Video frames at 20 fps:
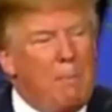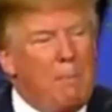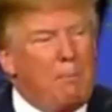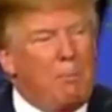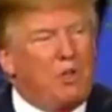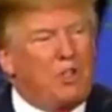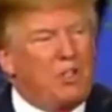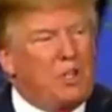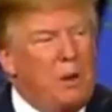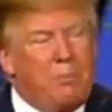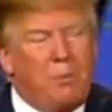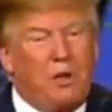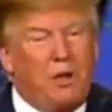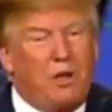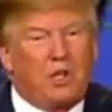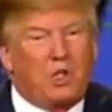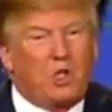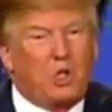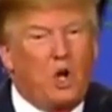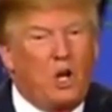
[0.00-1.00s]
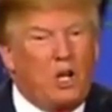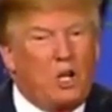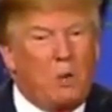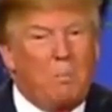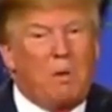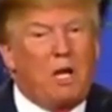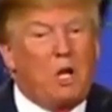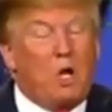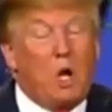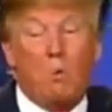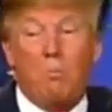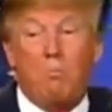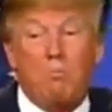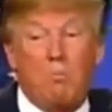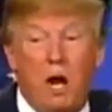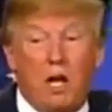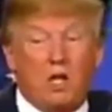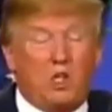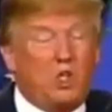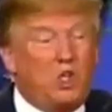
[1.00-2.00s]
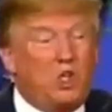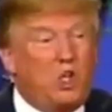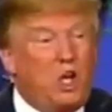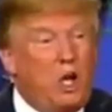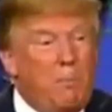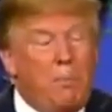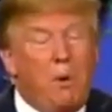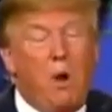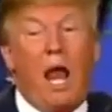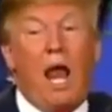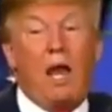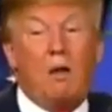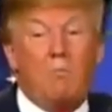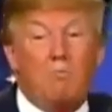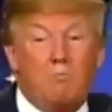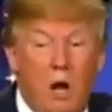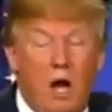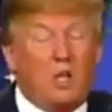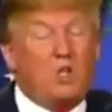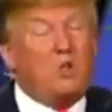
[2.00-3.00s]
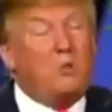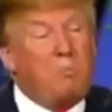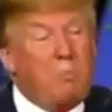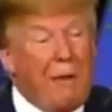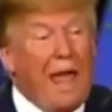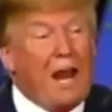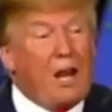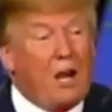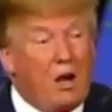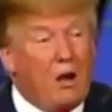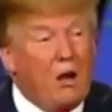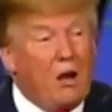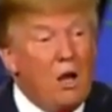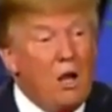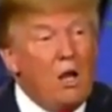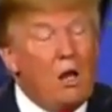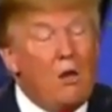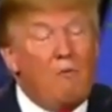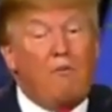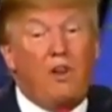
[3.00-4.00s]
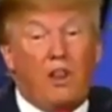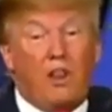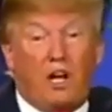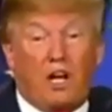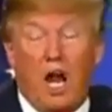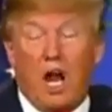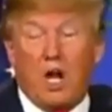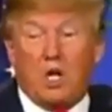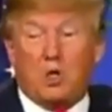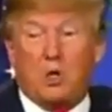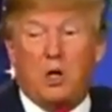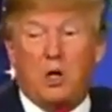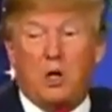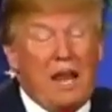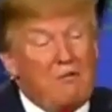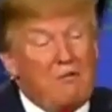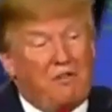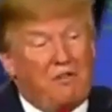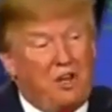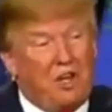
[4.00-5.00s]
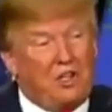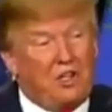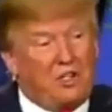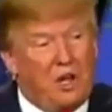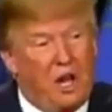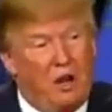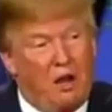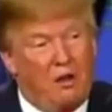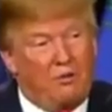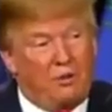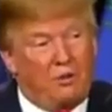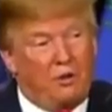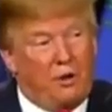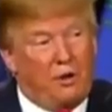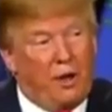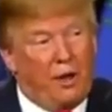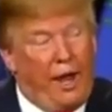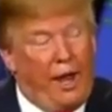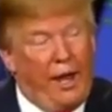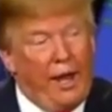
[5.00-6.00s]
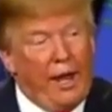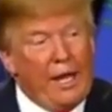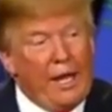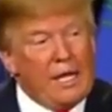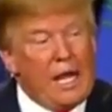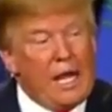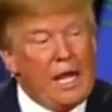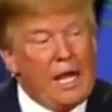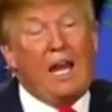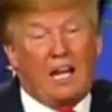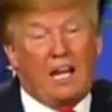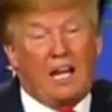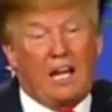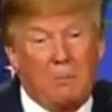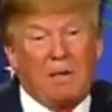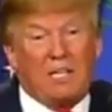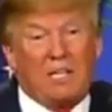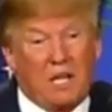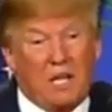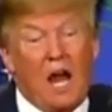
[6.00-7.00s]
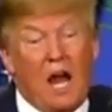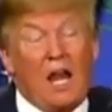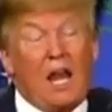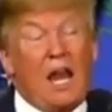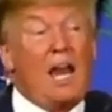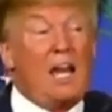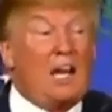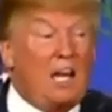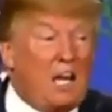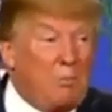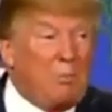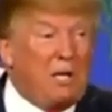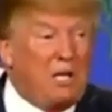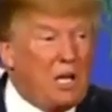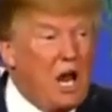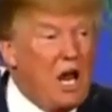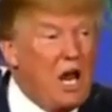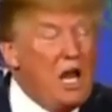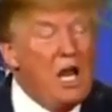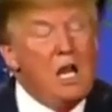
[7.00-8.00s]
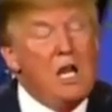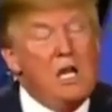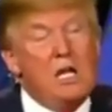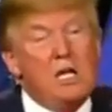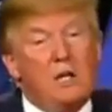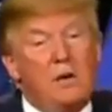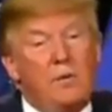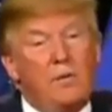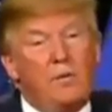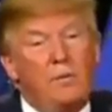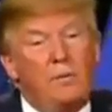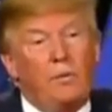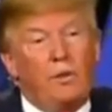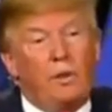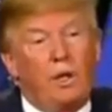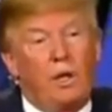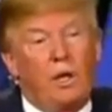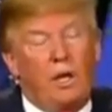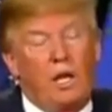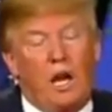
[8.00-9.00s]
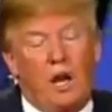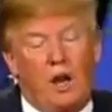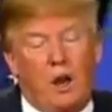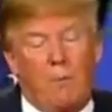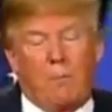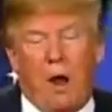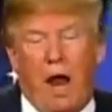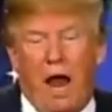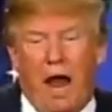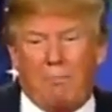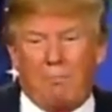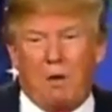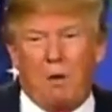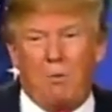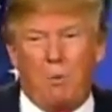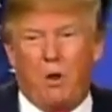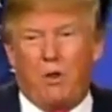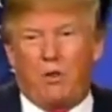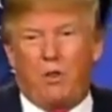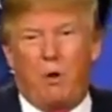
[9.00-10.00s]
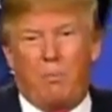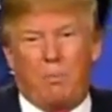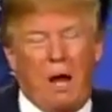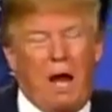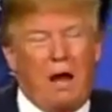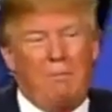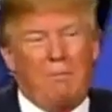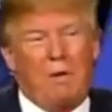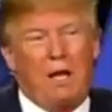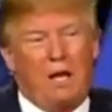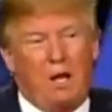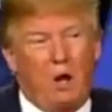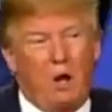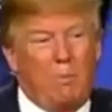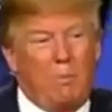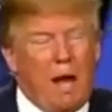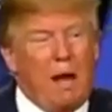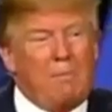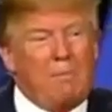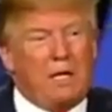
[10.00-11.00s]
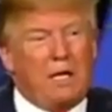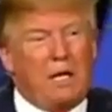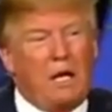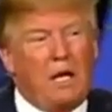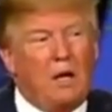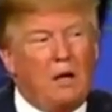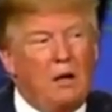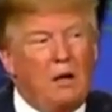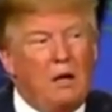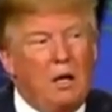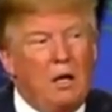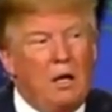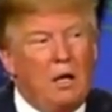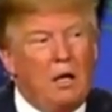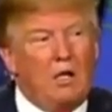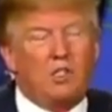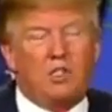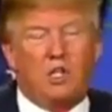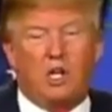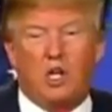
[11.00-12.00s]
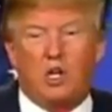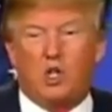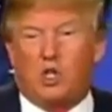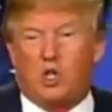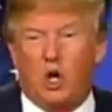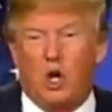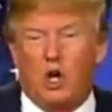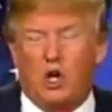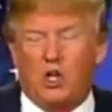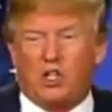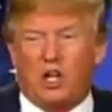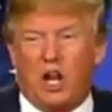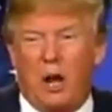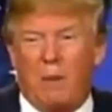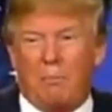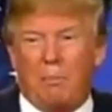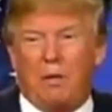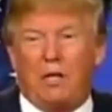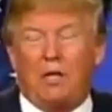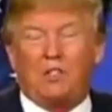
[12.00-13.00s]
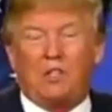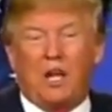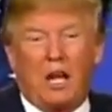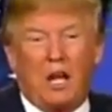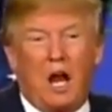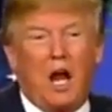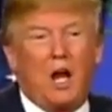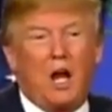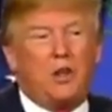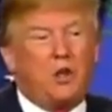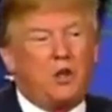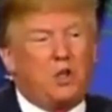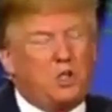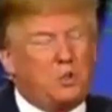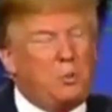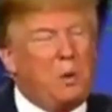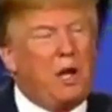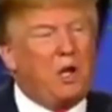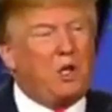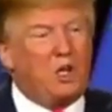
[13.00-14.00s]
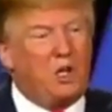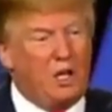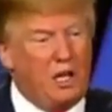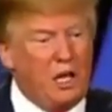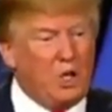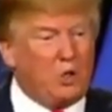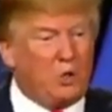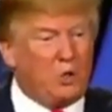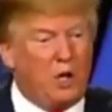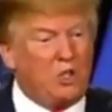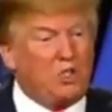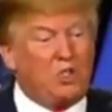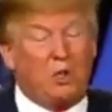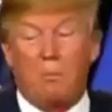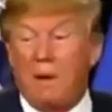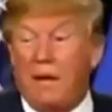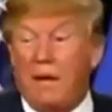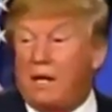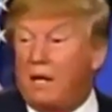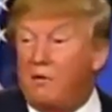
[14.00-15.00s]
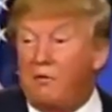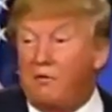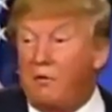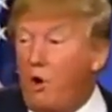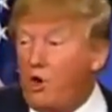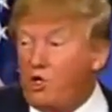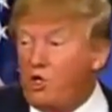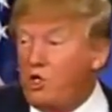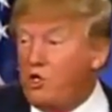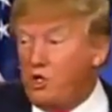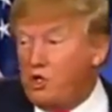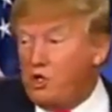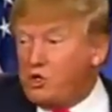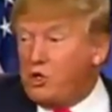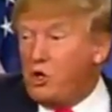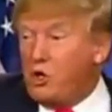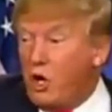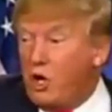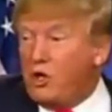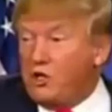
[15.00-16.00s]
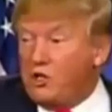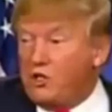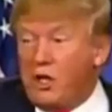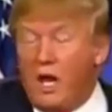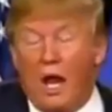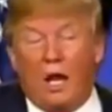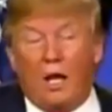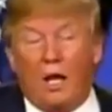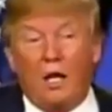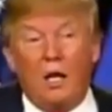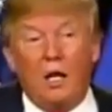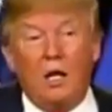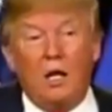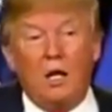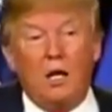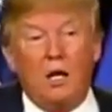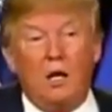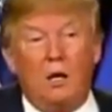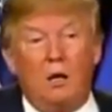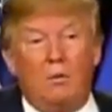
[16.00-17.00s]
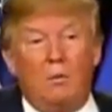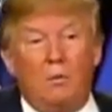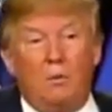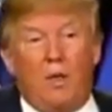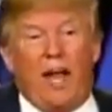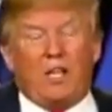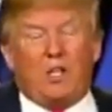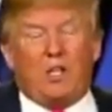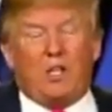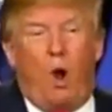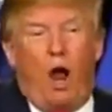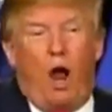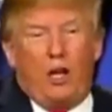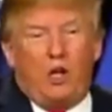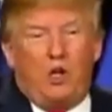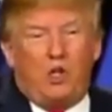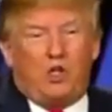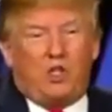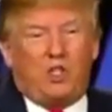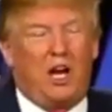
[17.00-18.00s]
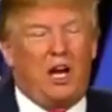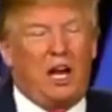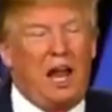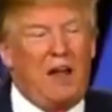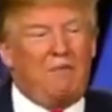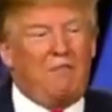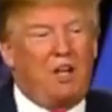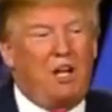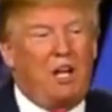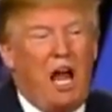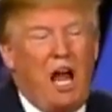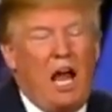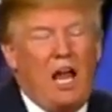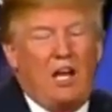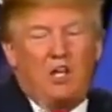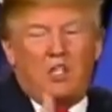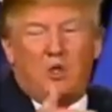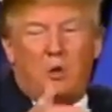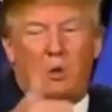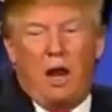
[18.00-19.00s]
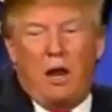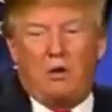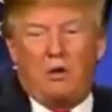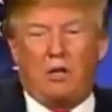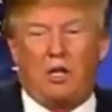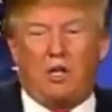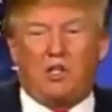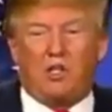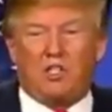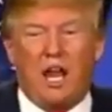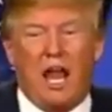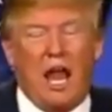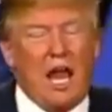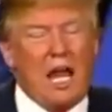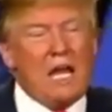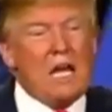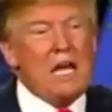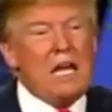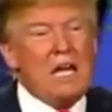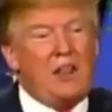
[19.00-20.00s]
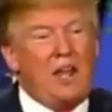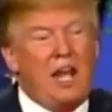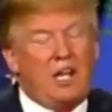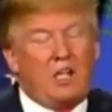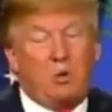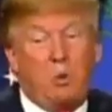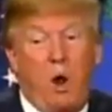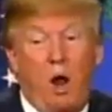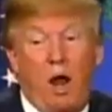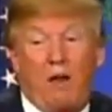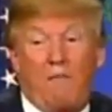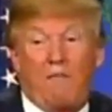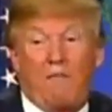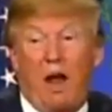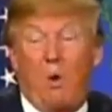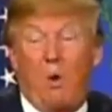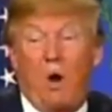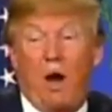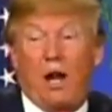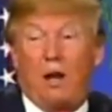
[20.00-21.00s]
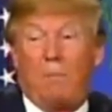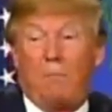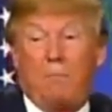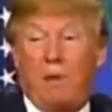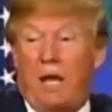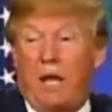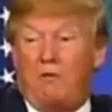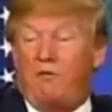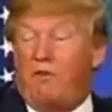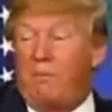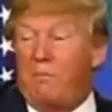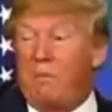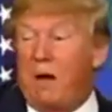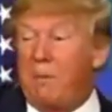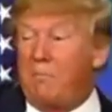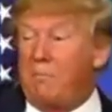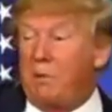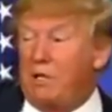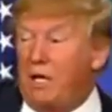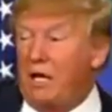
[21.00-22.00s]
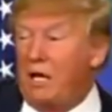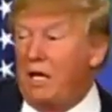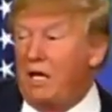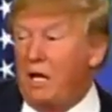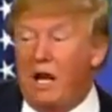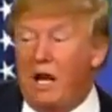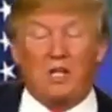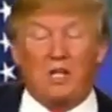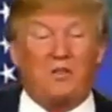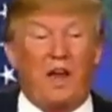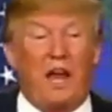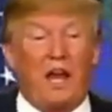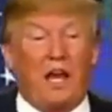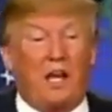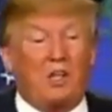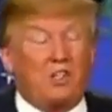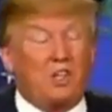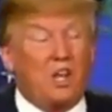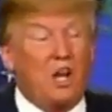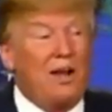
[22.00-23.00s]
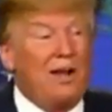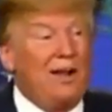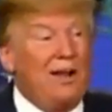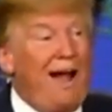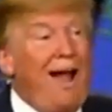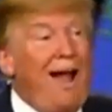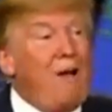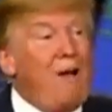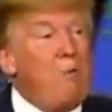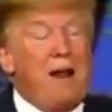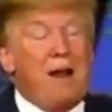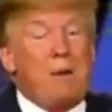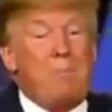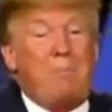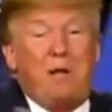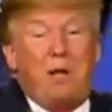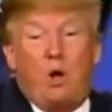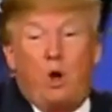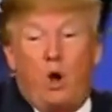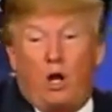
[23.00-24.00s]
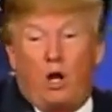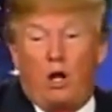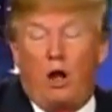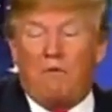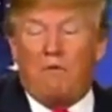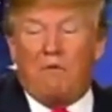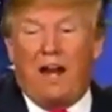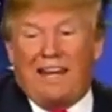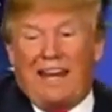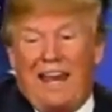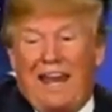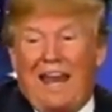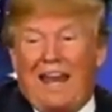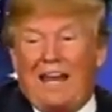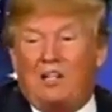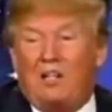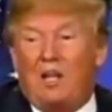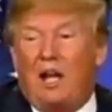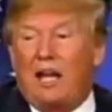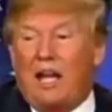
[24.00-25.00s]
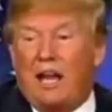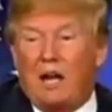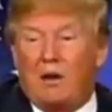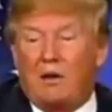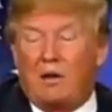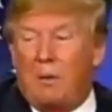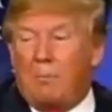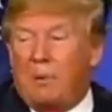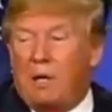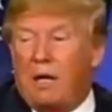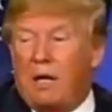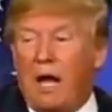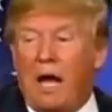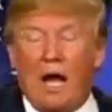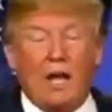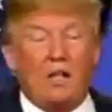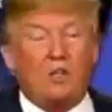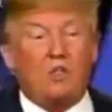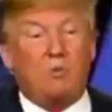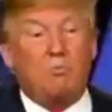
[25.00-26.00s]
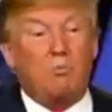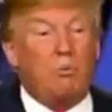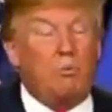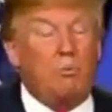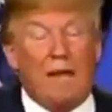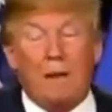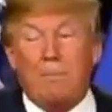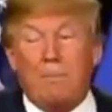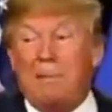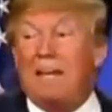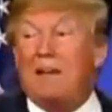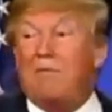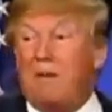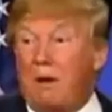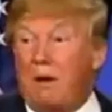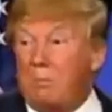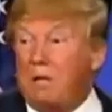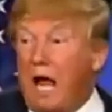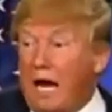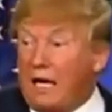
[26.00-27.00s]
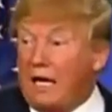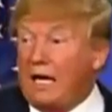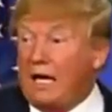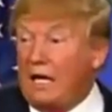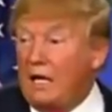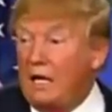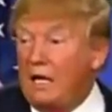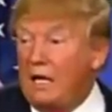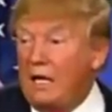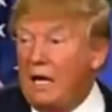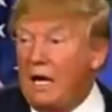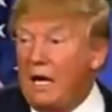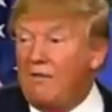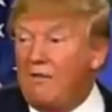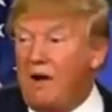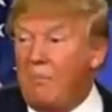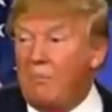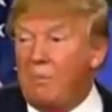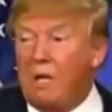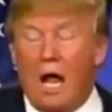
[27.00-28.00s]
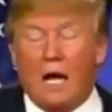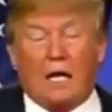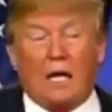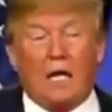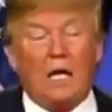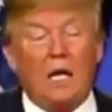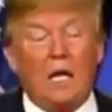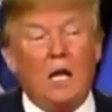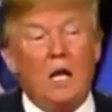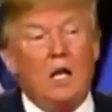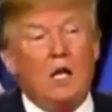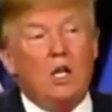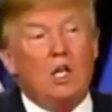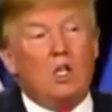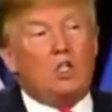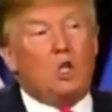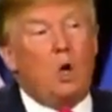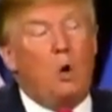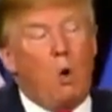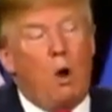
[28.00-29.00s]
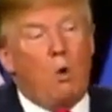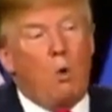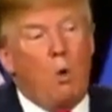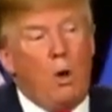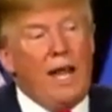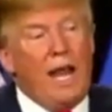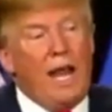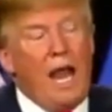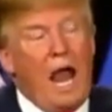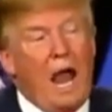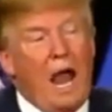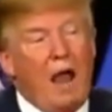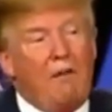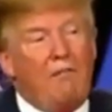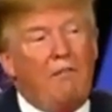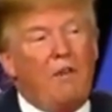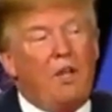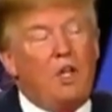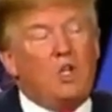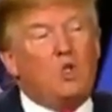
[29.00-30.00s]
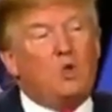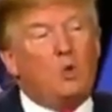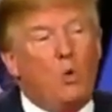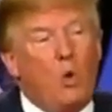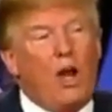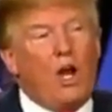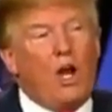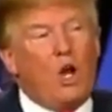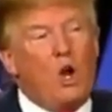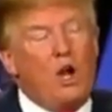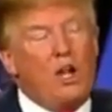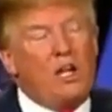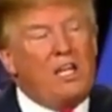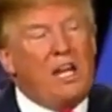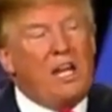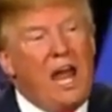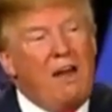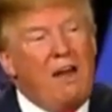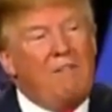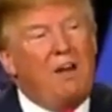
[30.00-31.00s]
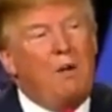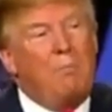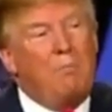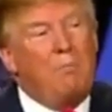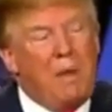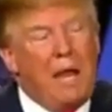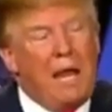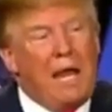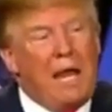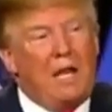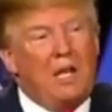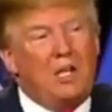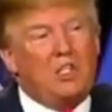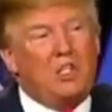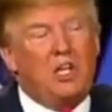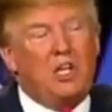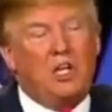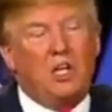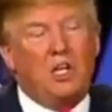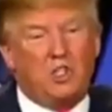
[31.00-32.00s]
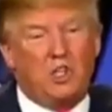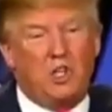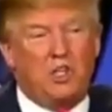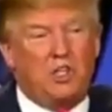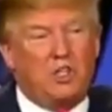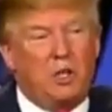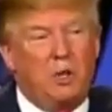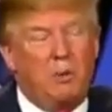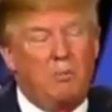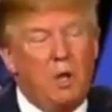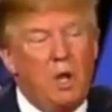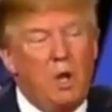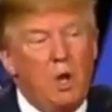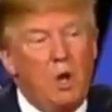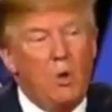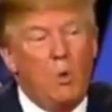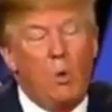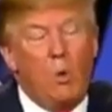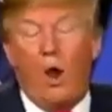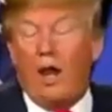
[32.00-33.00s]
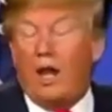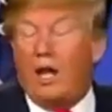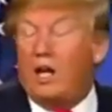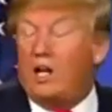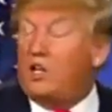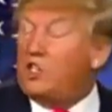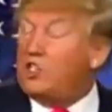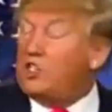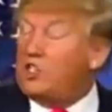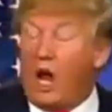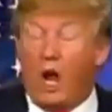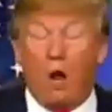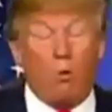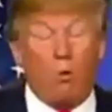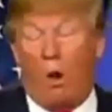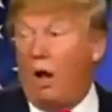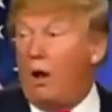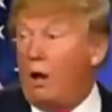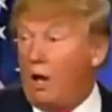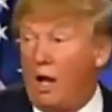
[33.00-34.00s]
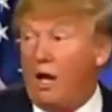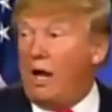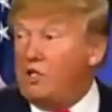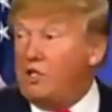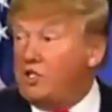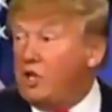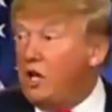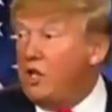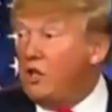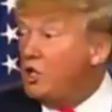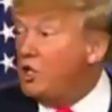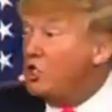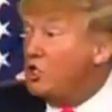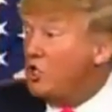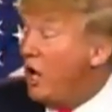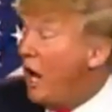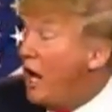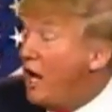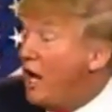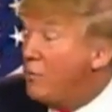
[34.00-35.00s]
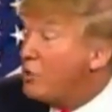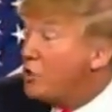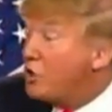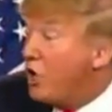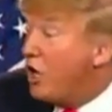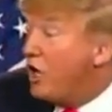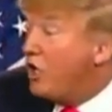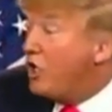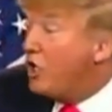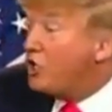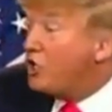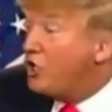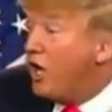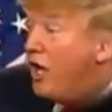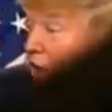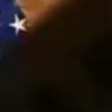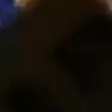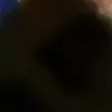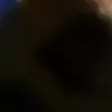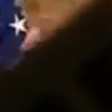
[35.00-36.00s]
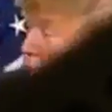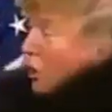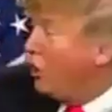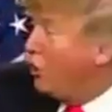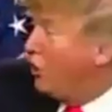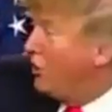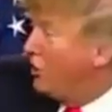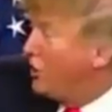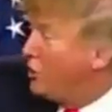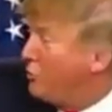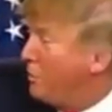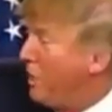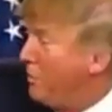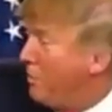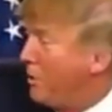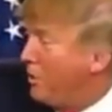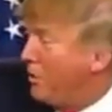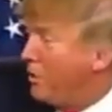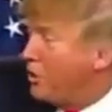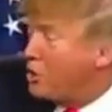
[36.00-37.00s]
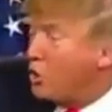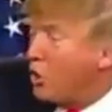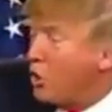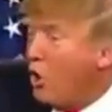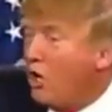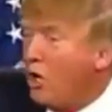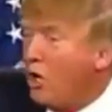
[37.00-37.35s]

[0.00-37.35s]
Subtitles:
something that's going to be much cheaper and much better for the country and for yourselves, okay? And it can be done, and it can be done. You know, the problem with Obama and Obamacare is the insurance companies and other special interests are making a fortune, just so you understand. That's why you still have the lines around each state. That's why if I want to bid from my building in Las Vegas, I want to bid all over. I can't. I got a couple of guys, maybe if I'm lucky. If I'm lucky. So what we have is we're going to have an amazing system. We're going to, and I say this, and I'm starting to say it more. Look at all these people in this corner.